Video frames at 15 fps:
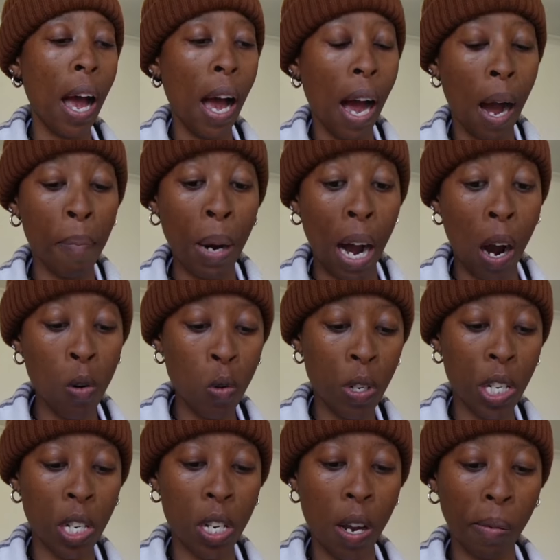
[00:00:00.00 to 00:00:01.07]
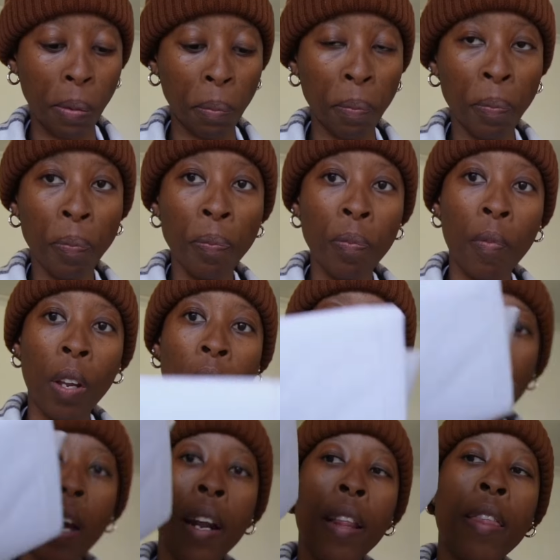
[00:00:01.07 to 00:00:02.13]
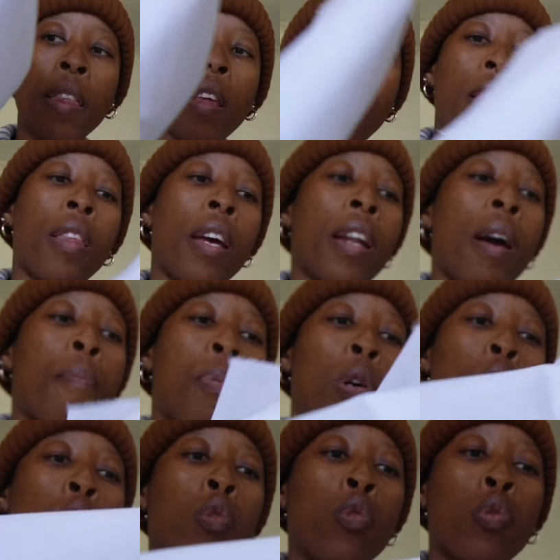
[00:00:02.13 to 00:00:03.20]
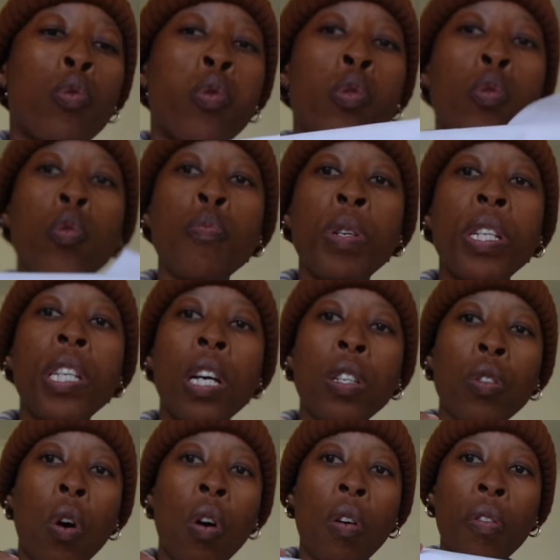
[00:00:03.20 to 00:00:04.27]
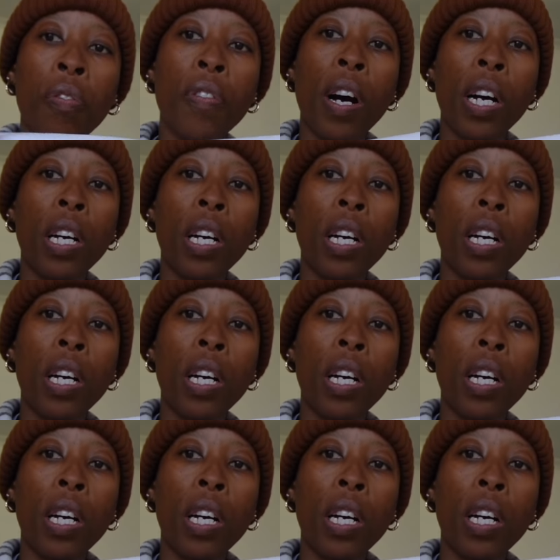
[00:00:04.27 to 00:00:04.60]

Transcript: I'm out. And then I bought 2 meters of